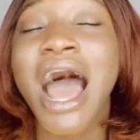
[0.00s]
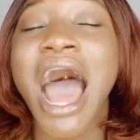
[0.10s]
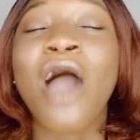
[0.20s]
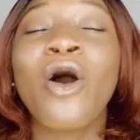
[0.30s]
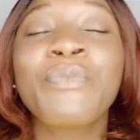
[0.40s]

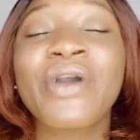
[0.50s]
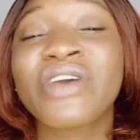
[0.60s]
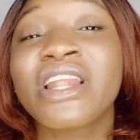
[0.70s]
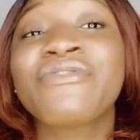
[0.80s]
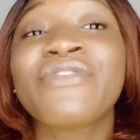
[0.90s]
I hope you
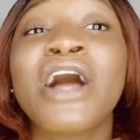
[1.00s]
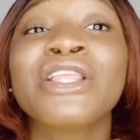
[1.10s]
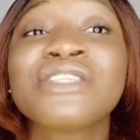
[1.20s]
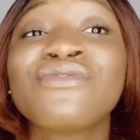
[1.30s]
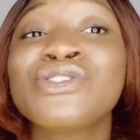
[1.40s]
actually found
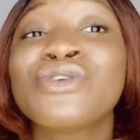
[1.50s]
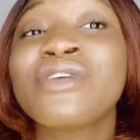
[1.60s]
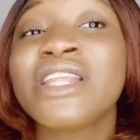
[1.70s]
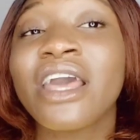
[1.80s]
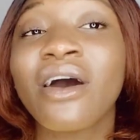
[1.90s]
this video
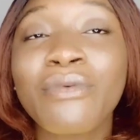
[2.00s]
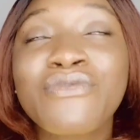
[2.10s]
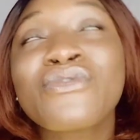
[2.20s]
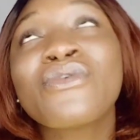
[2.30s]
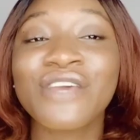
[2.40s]
really helpful.